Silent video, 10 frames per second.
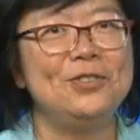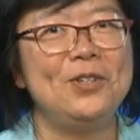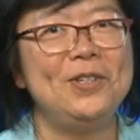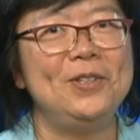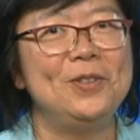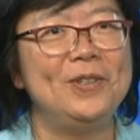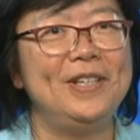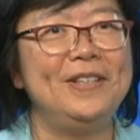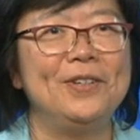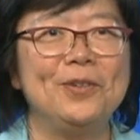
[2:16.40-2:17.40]
I started
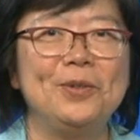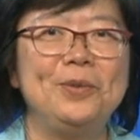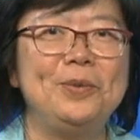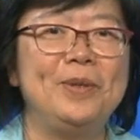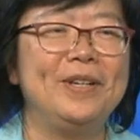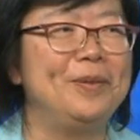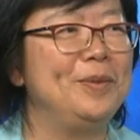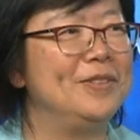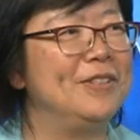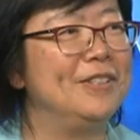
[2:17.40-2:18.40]
learning the erhu when I
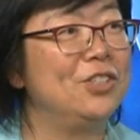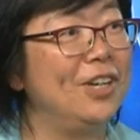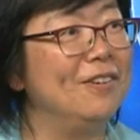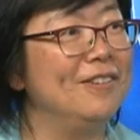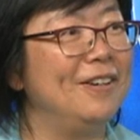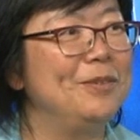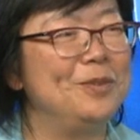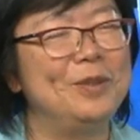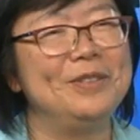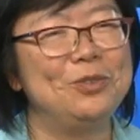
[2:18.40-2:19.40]
was a child. I
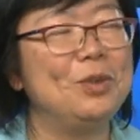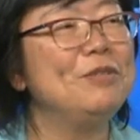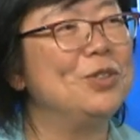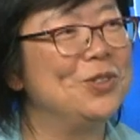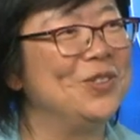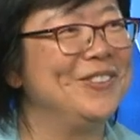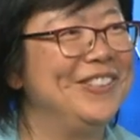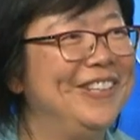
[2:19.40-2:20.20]
was, well, 12 years old.